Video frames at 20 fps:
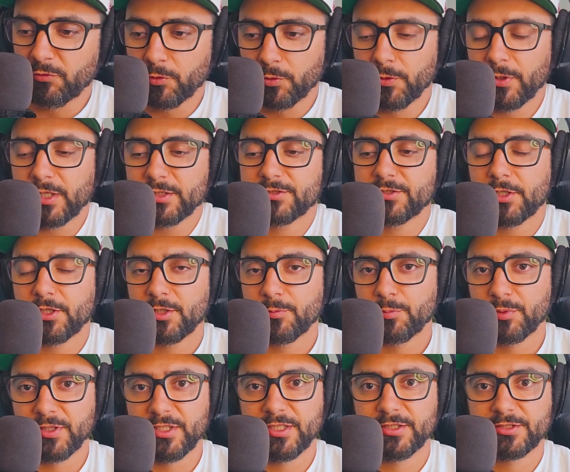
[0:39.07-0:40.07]
Before we get
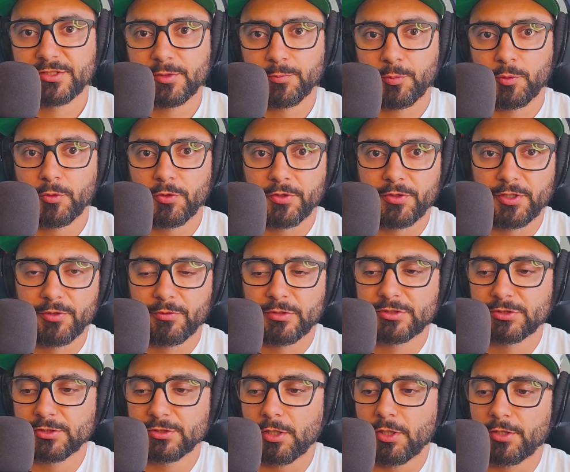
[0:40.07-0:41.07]
started, please support the
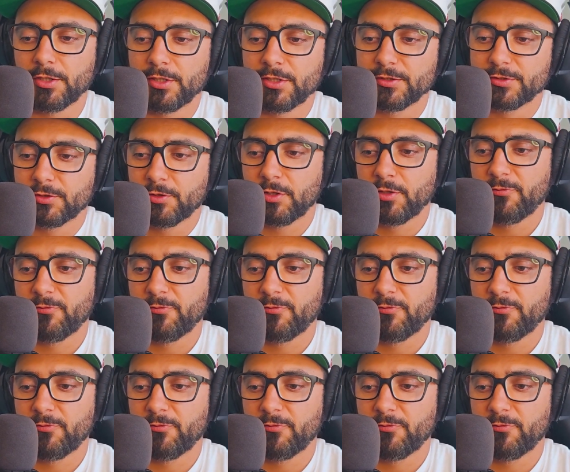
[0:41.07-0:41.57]
original artist.